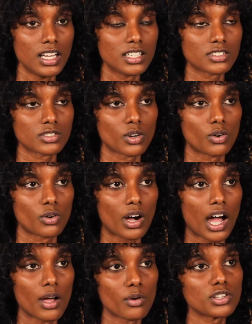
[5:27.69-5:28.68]

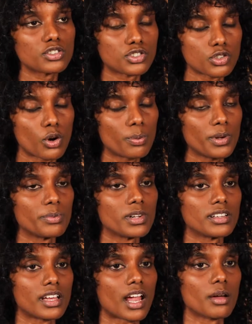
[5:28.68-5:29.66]
So I want to show
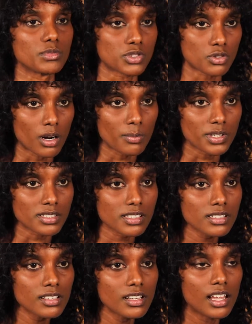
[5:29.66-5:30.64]
people that I'm a strong
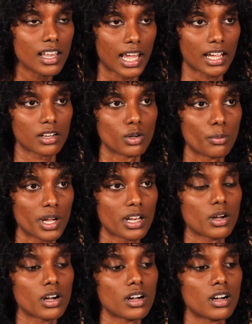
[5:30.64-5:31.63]
person, like no
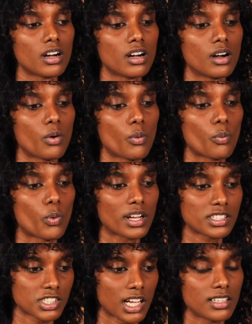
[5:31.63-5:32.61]
matter
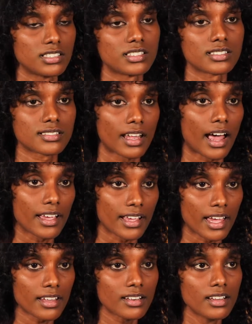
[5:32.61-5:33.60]
what challenges that I
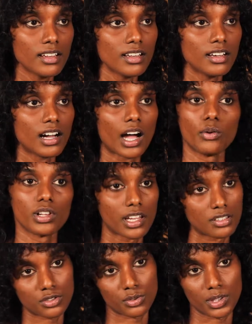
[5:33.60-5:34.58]
get, I will get through